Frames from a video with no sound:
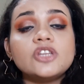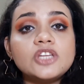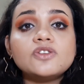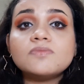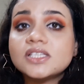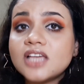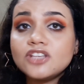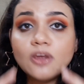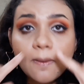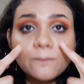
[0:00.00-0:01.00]
you need to
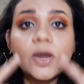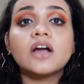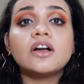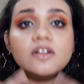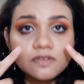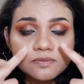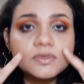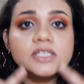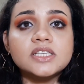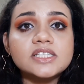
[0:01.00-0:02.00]
massage your buccal
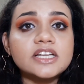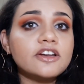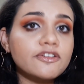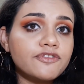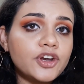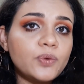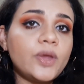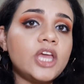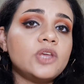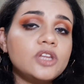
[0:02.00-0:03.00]
muscles in a
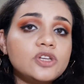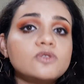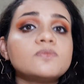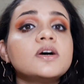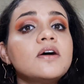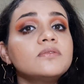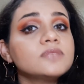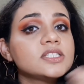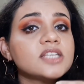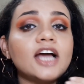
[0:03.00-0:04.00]
different way you need to
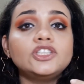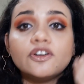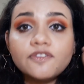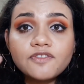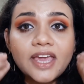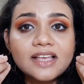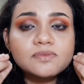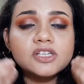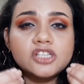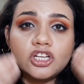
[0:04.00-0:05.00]
massage your
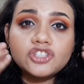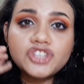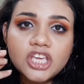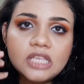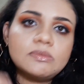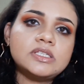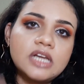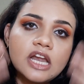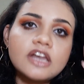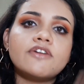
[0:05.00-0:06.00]
face muscle your cheek
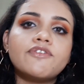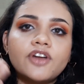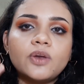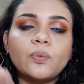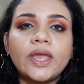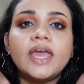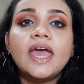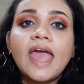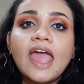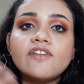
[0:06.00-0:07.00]
muscle in a different
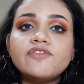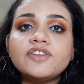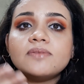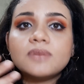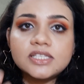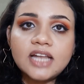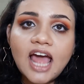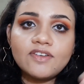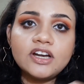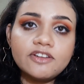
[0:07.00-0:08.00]
way every
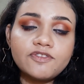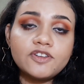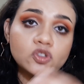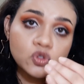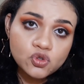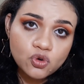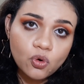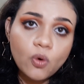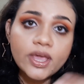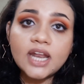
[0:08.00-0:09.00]
muscle have a different
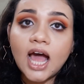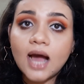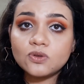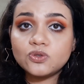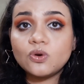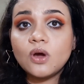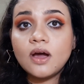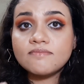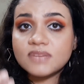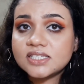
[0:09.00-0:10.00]
stroke and how to
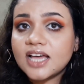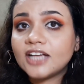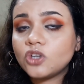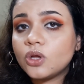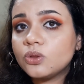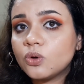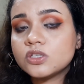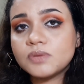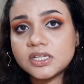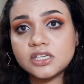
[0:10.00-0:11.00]
massage on
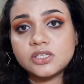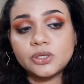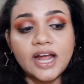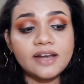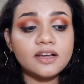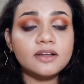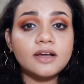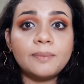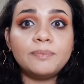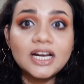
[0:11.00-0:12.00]
those muscles so that
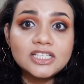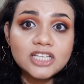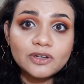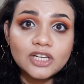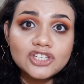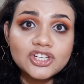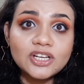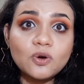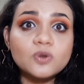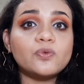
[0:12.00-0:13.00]
blood
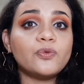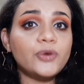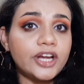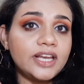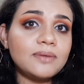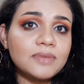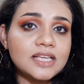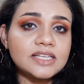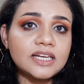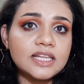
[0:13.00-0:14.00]
circulation goes really
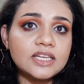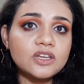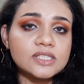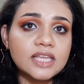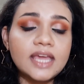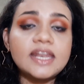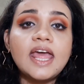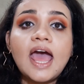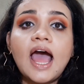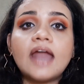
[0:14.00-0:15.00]
amazingly in your
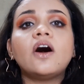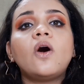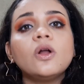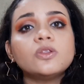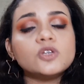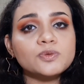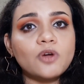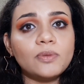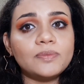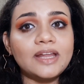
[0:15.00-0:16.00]
skin and all
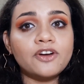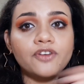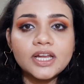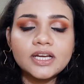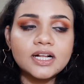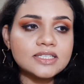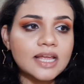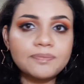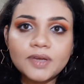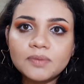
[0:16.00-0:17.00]
those problems like
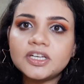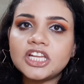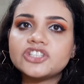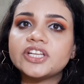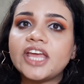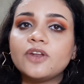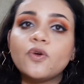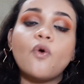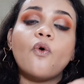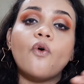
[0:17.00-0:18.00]
wrinkles and pigmentation
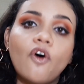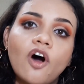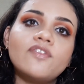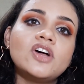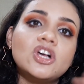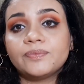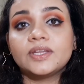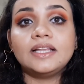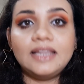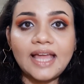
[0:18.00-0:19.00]
can go off
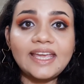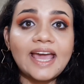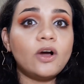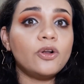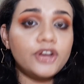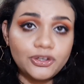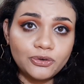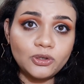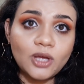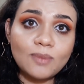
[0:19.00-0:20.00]
like i
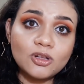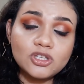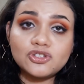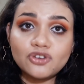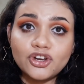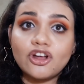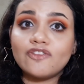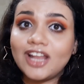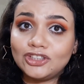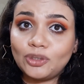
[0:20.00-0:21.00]
already told you i'm also a
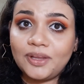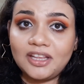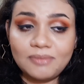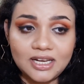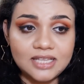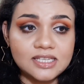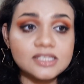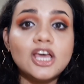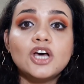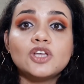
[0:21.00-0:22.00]
student of naturopathic
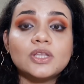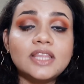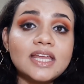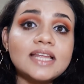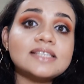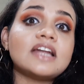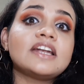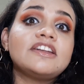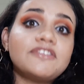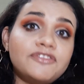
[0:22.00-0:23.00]
medicines so there is
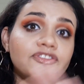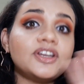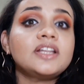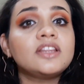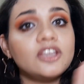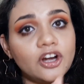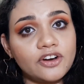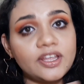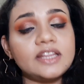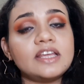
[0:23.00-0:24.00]
a different
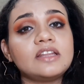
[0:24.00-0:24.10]
theory